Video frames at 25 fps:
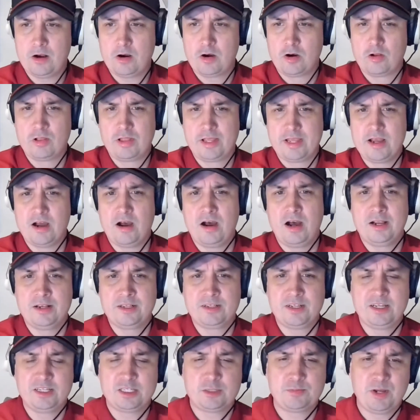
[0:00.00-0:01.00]
early
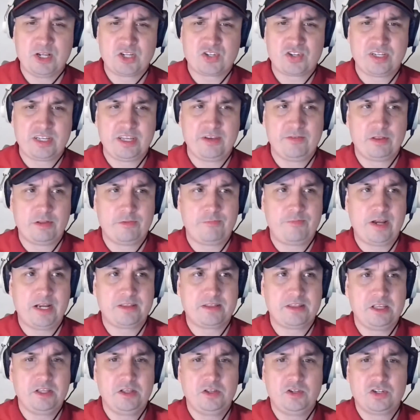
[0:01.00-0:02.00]
on, especially given the
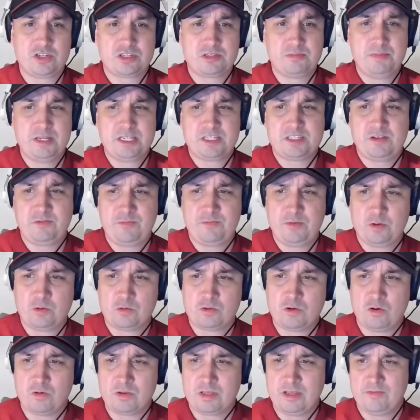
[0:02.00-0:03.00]
fact that you just missed a
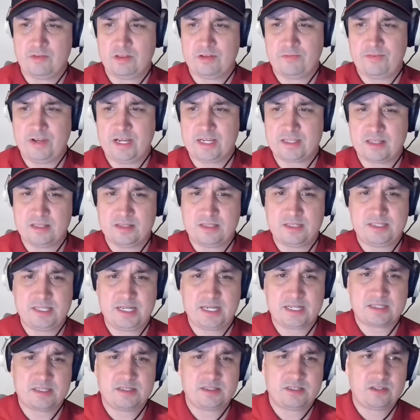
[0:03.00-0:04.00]
field goal, given the fact that the
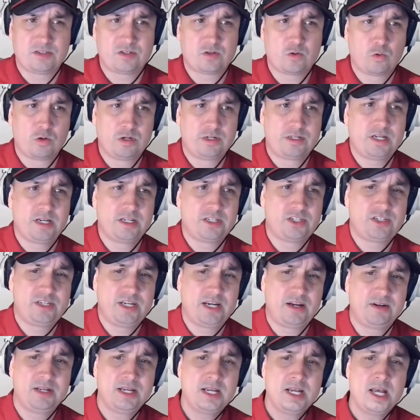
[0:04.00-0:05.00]
Texans had scored a
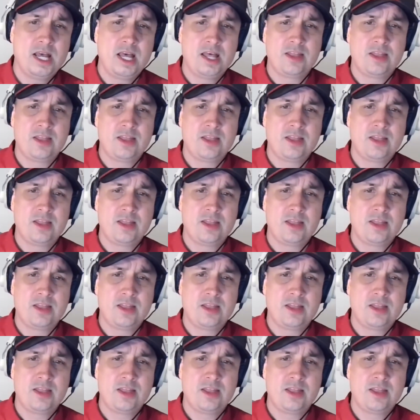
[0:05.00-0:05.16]
touchdown.